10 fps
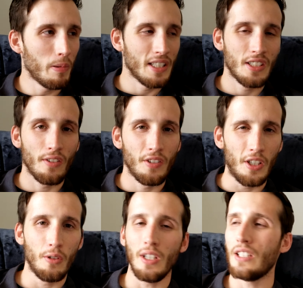
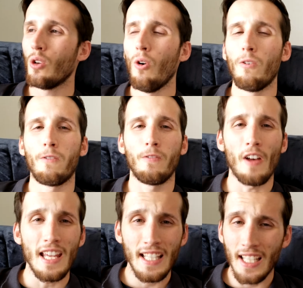interview, it's all
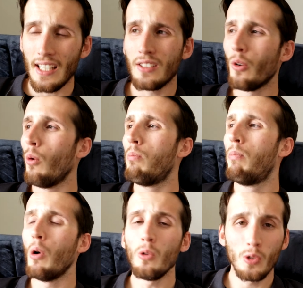fake, it's all
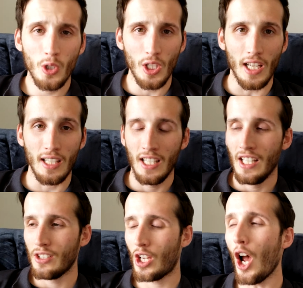bullshit.
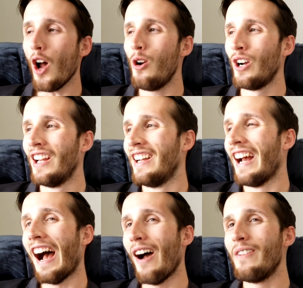So,
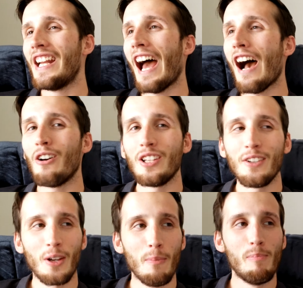I mean, how you
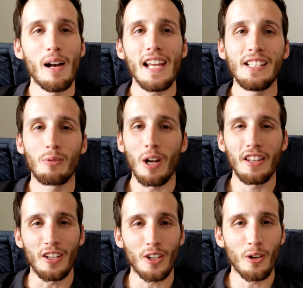can base whether
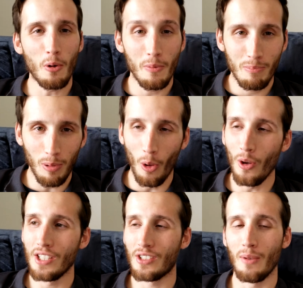you're going to
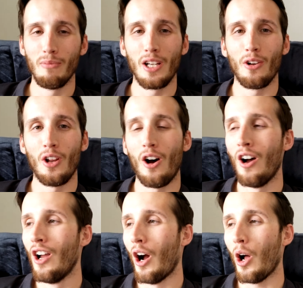employ somebody or not
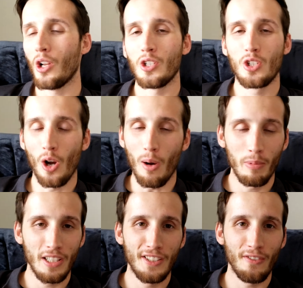on a job
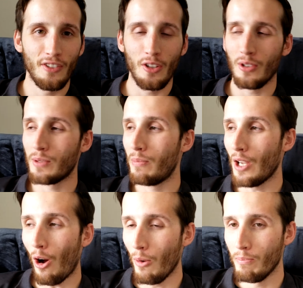interview is
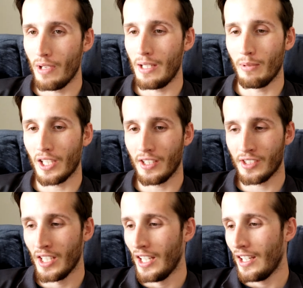beyond me,
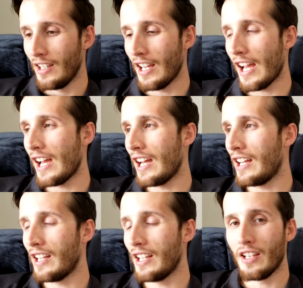because they're
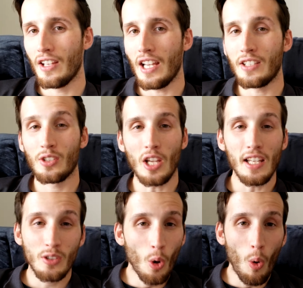
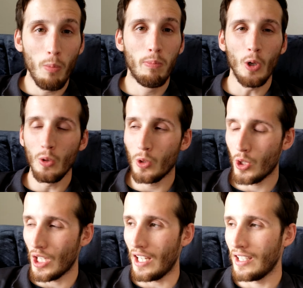it's all
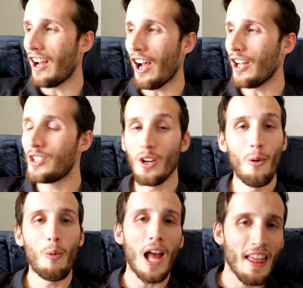bullshit. I don't
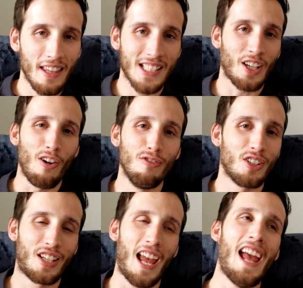know where this
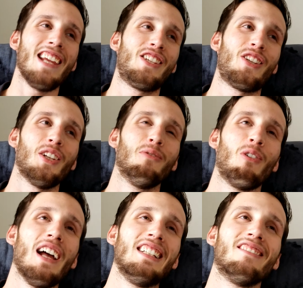conversation
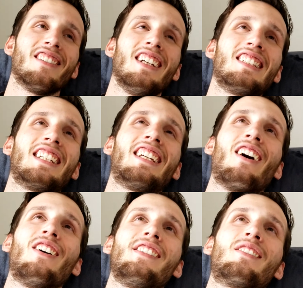went really,
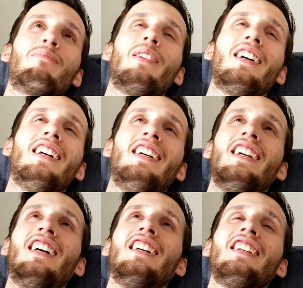guys, but
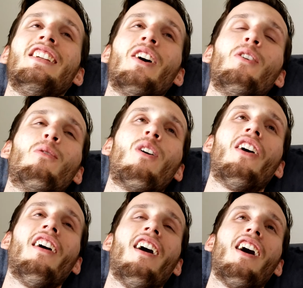you know
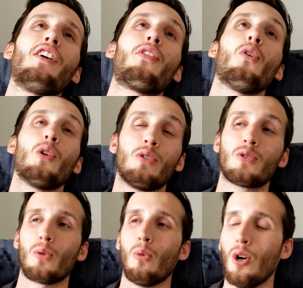what? I thought it was
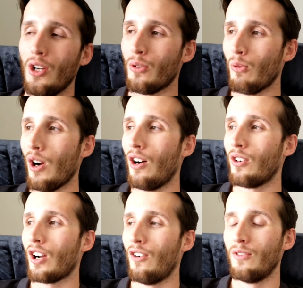a worthwhile
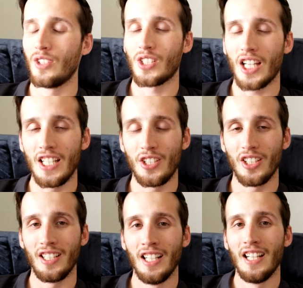
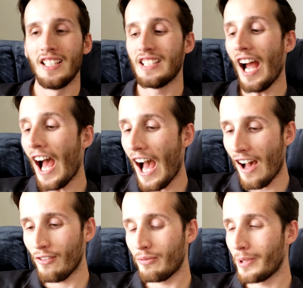conversation to
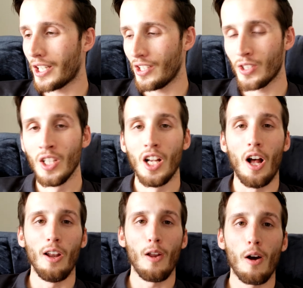have, because
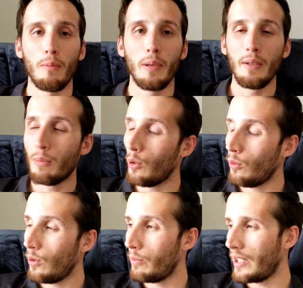a lot of people
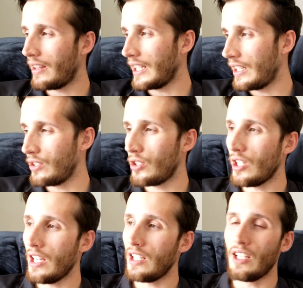will be thinking,
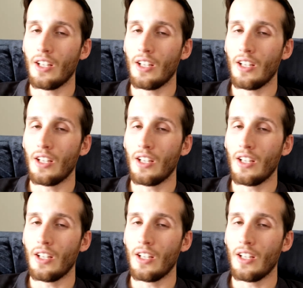shit,